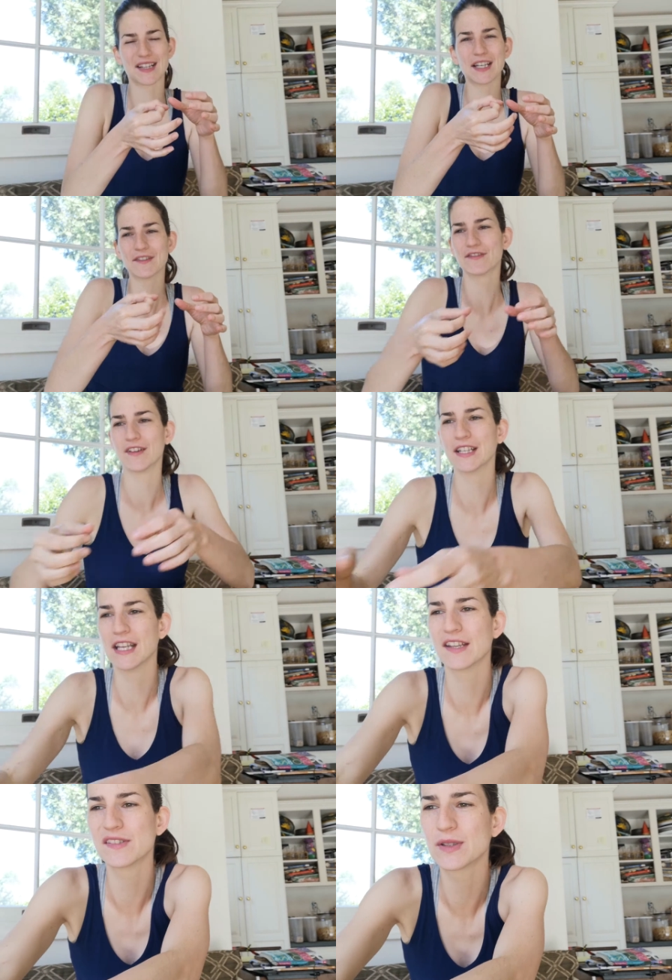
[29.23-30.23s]
kind of funny,
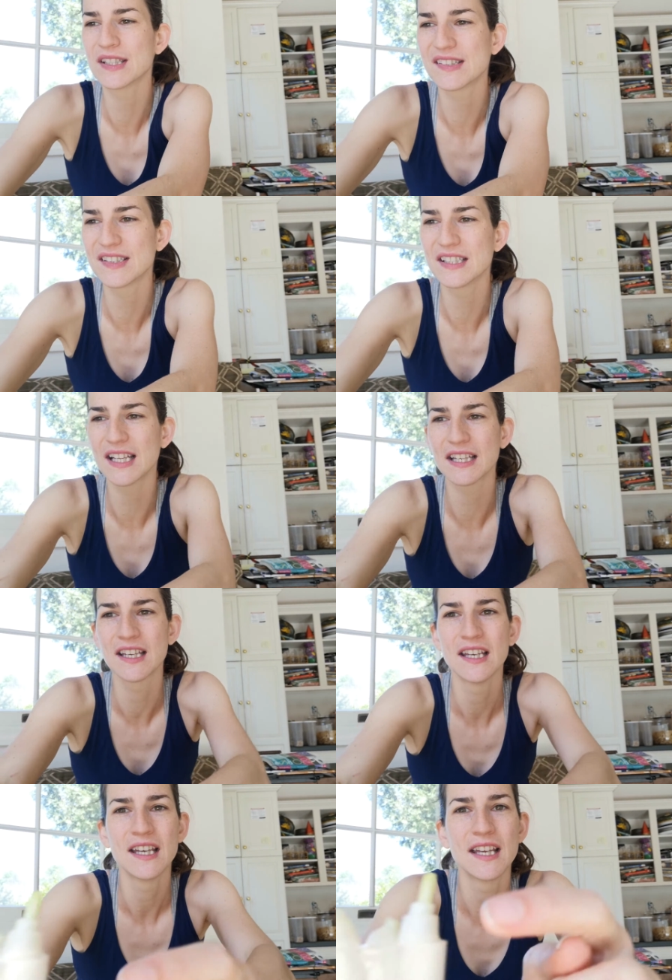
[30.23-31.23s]
as you can see, like
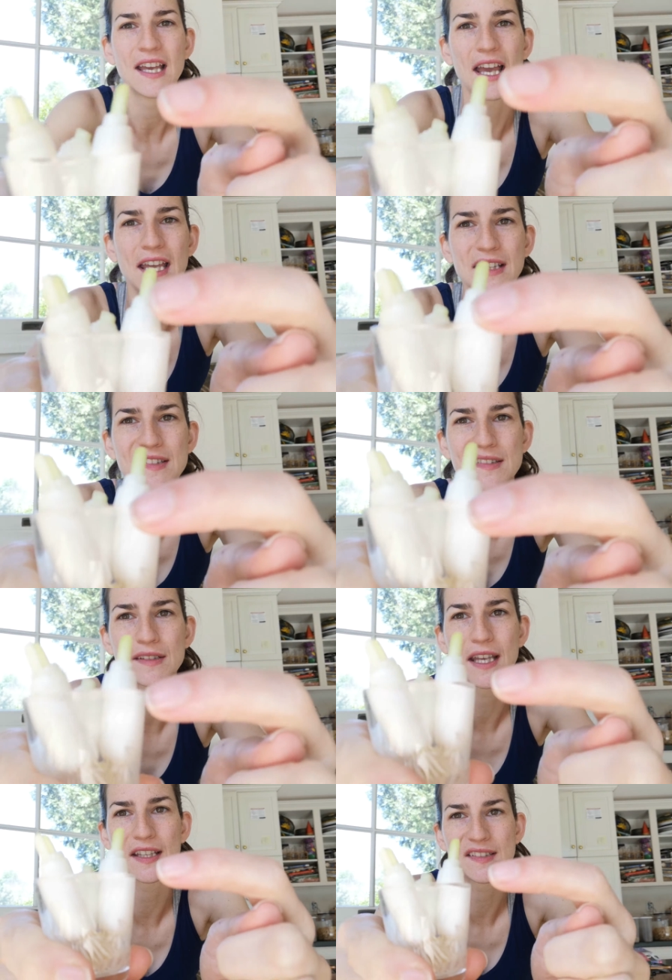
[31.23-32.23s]
a
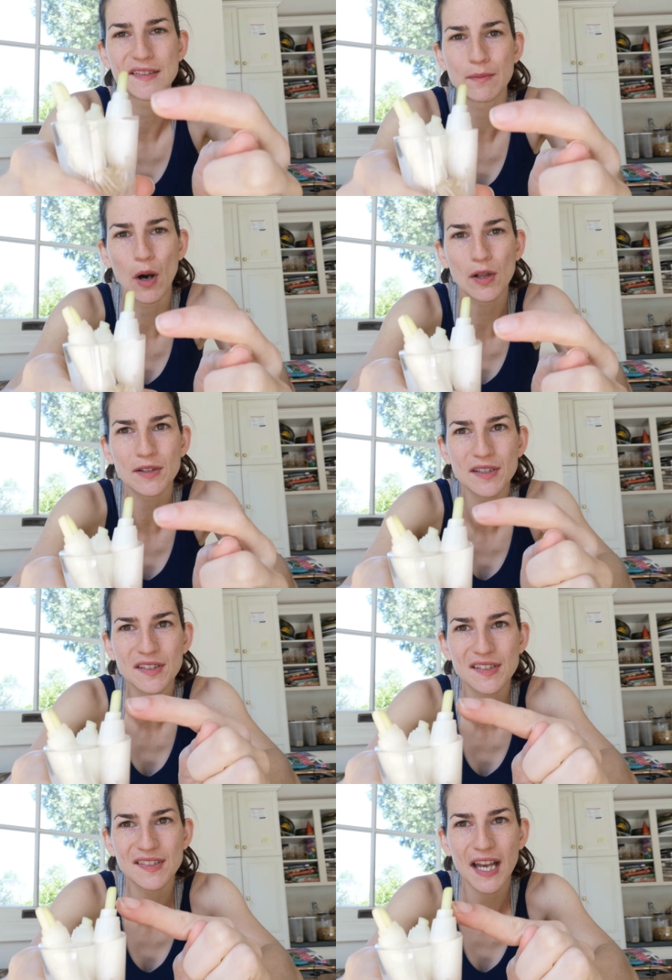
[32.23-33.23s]
smaller
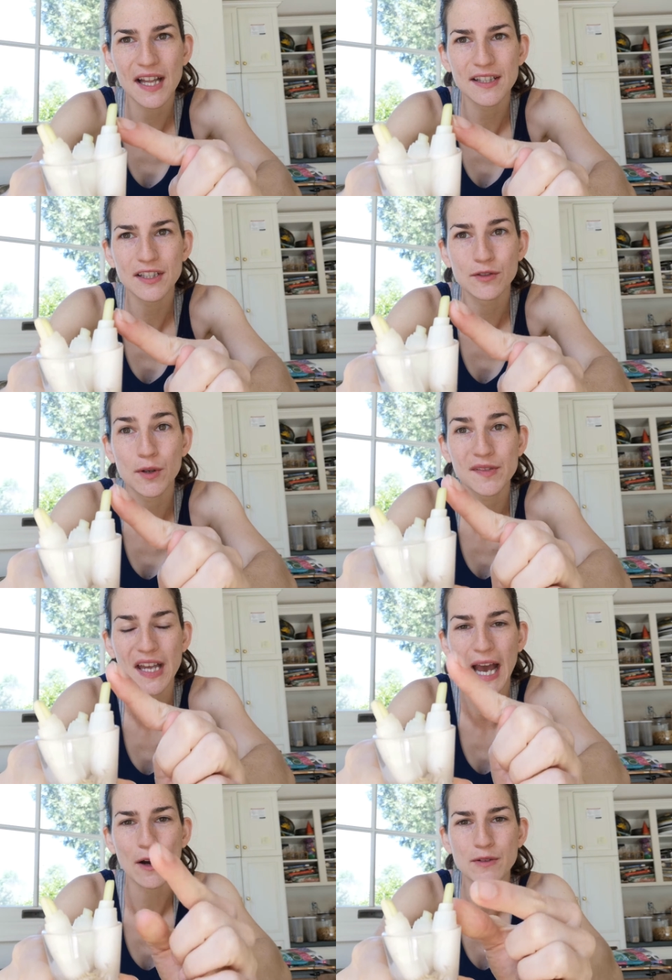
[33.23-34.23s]
scallion grows
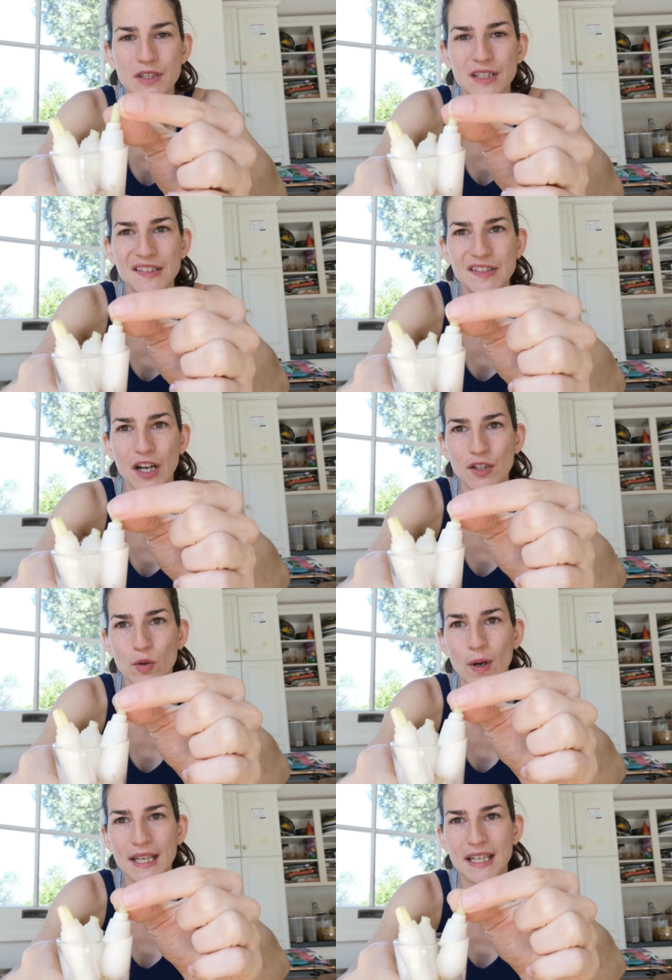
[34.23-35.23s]
out. It's not
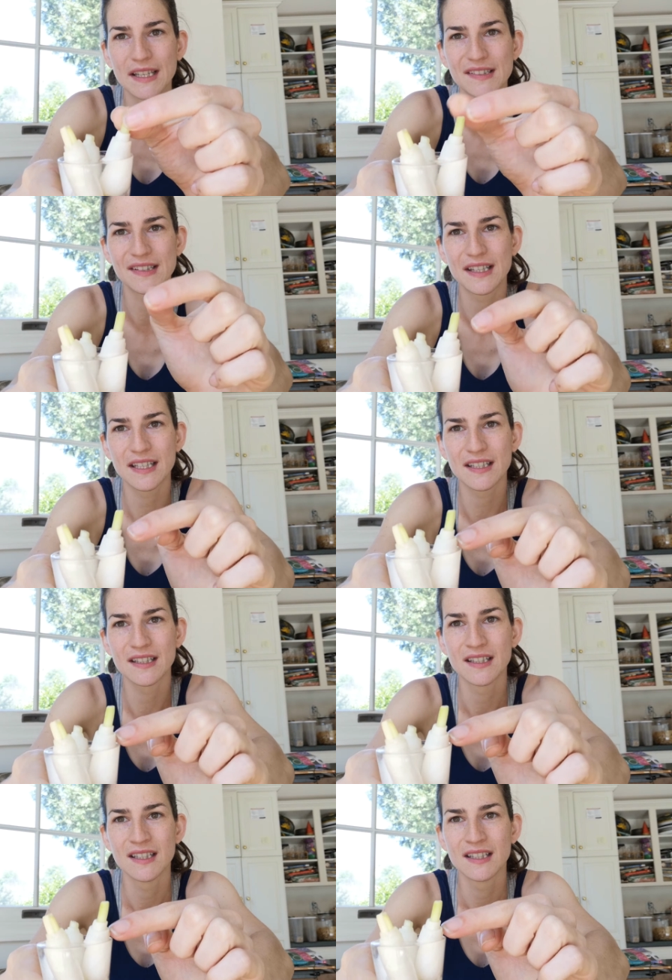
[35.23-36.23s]
quite as thick.
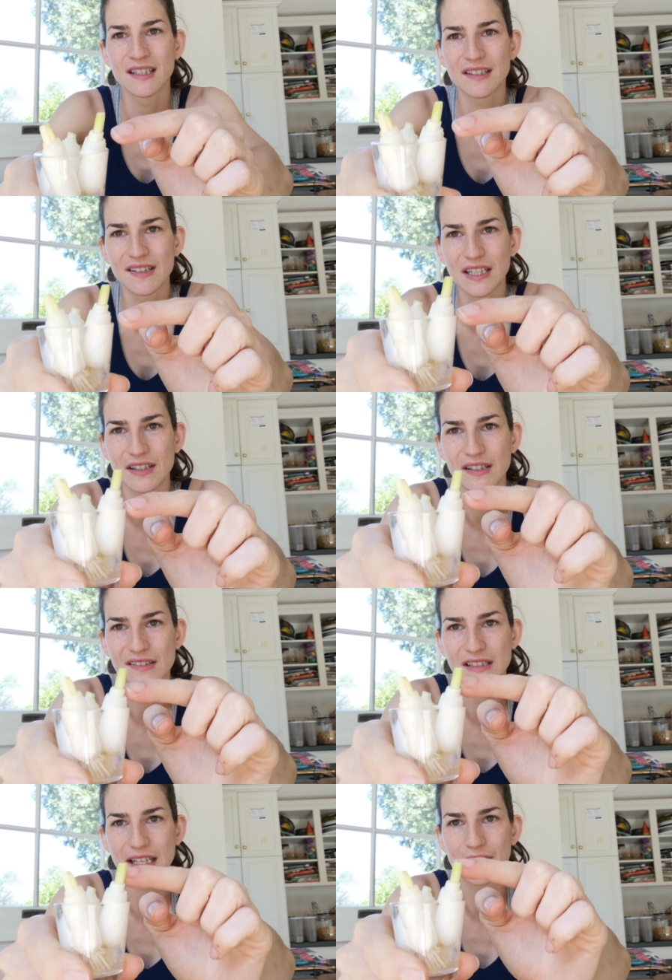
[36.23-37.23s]
It's like this
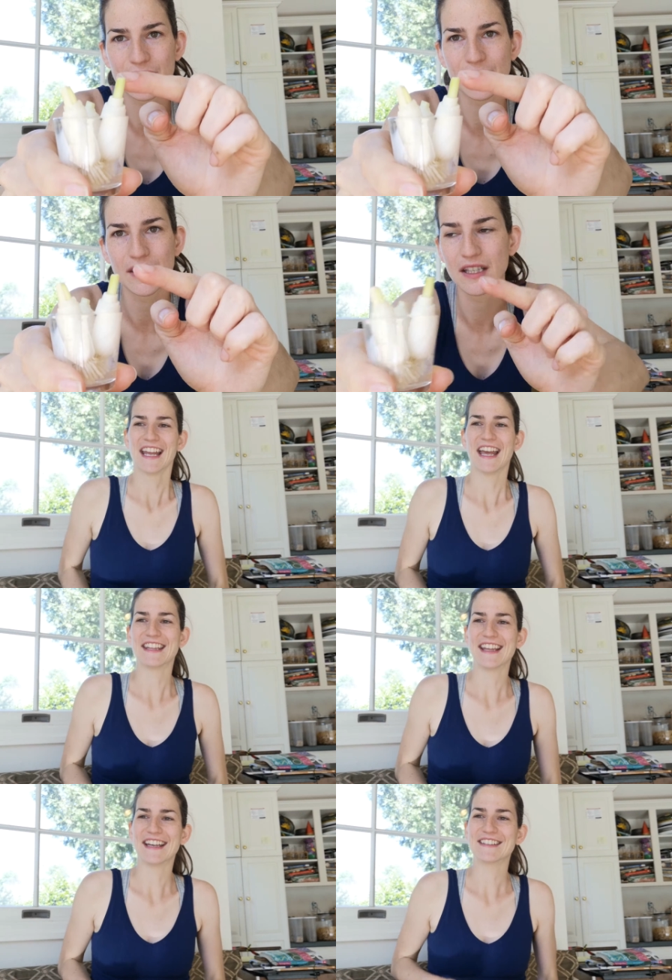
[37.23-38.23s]
layered thing.
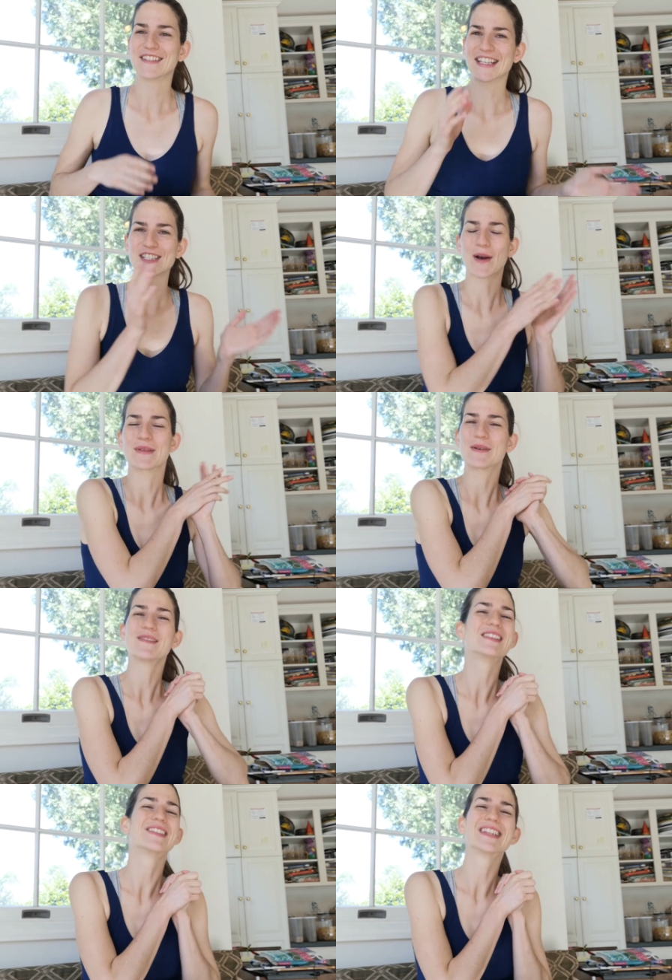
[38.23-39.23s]
And then you can chop it up
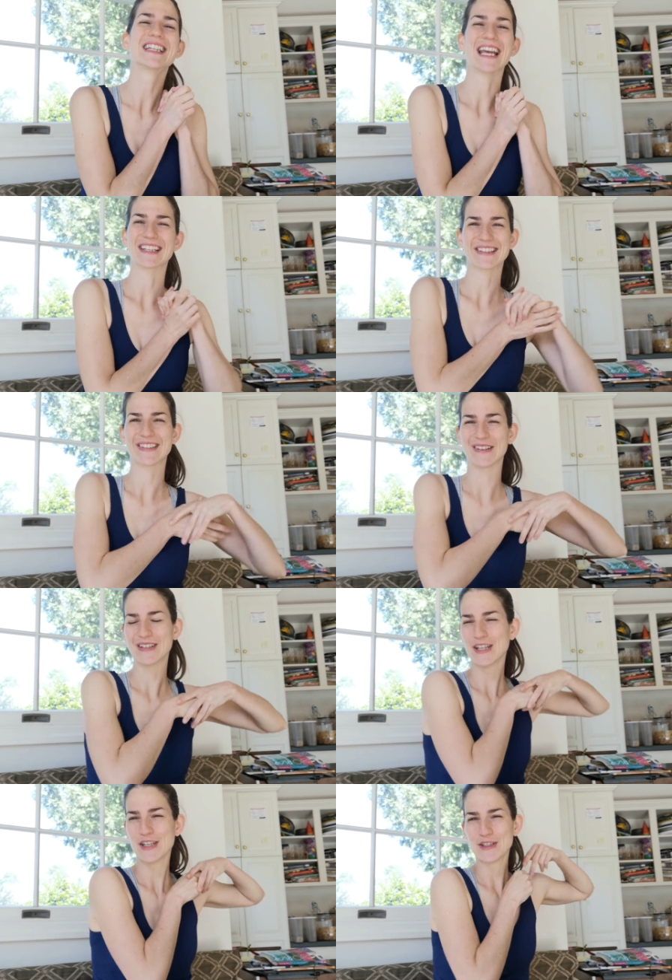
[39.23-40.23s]
and use it again. So,
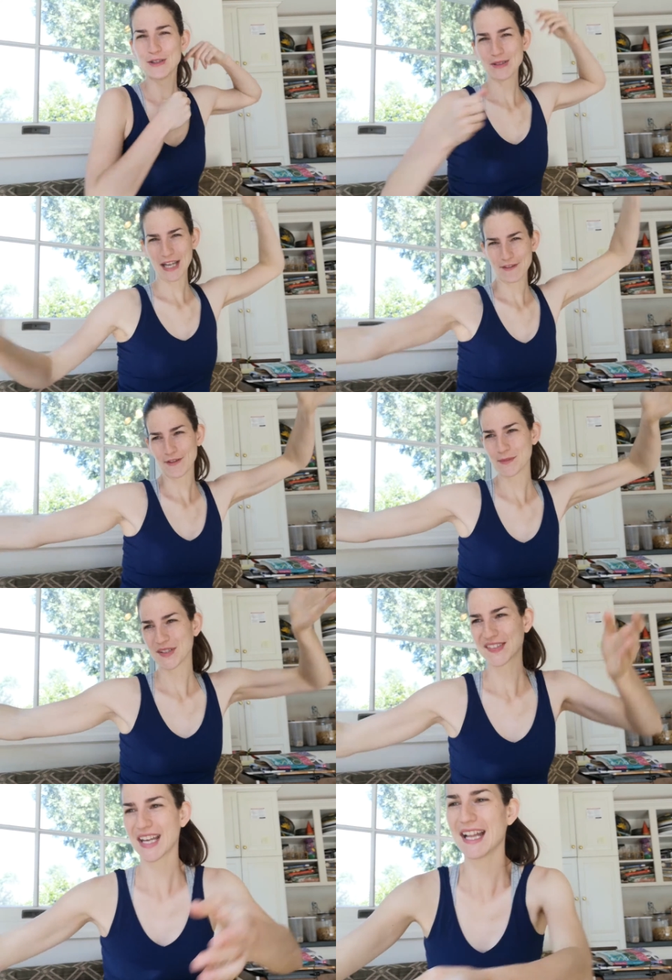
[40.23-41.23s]
new life from your
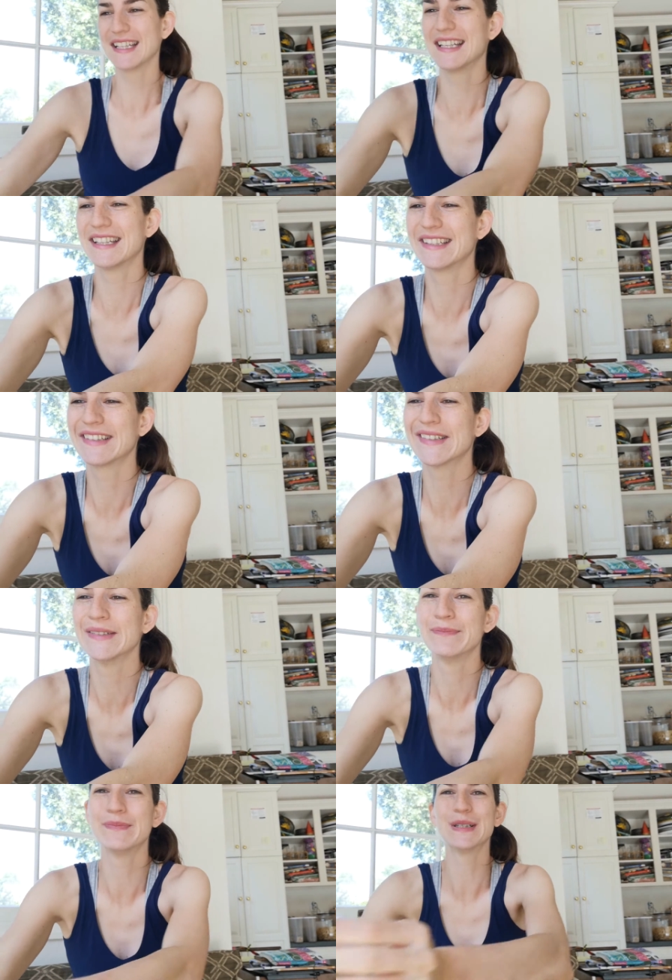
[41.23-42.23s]
scallions.
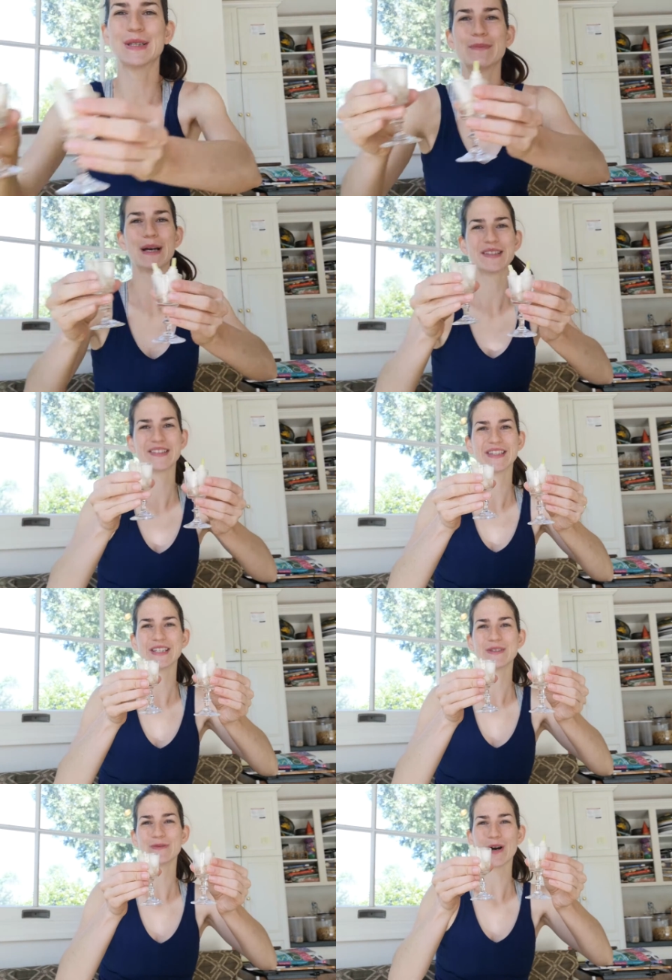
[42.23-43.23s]
Put the butts
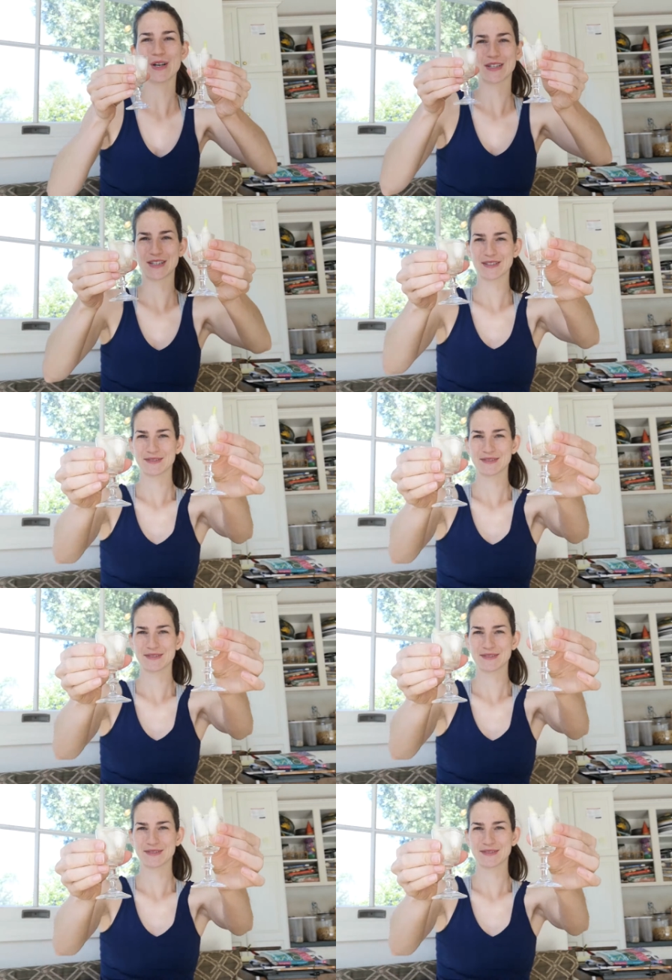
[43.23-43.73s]
in water.